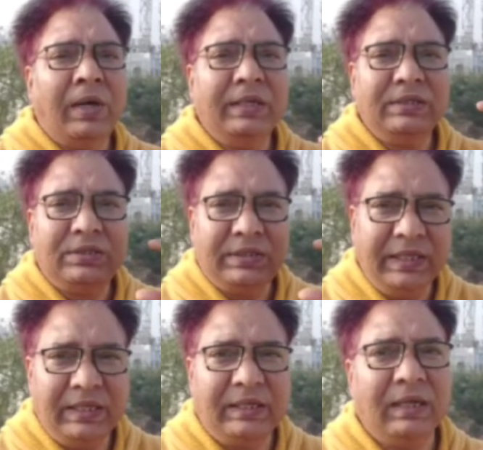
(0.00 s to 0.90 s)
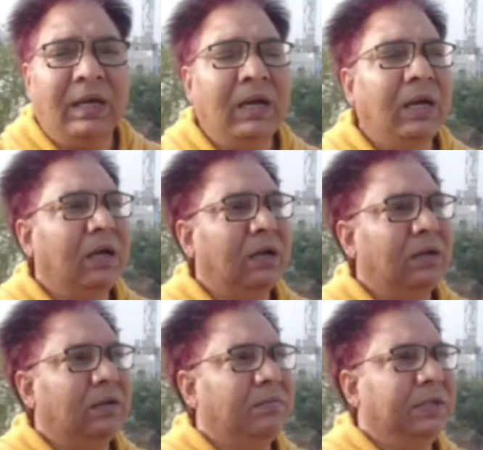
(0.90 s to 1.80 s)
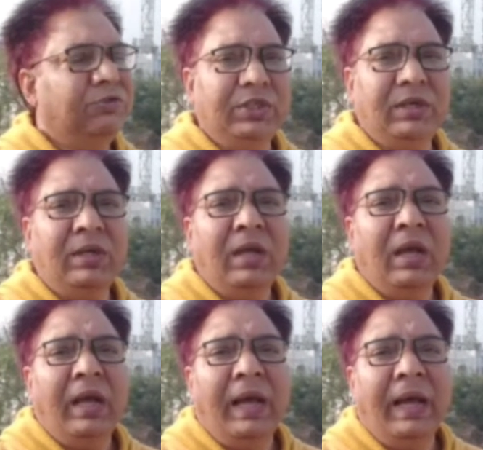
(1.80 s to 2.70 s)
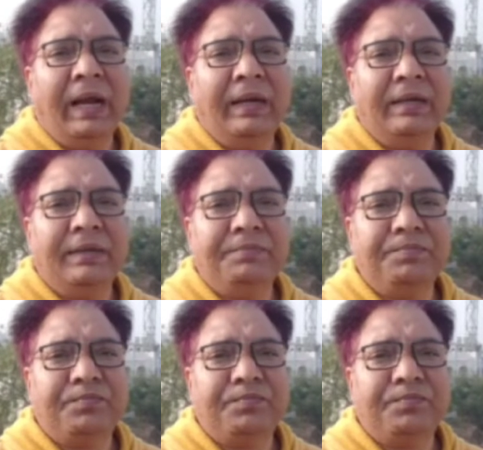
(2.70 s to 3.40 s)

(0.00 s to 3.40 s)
wall is thick uh, material and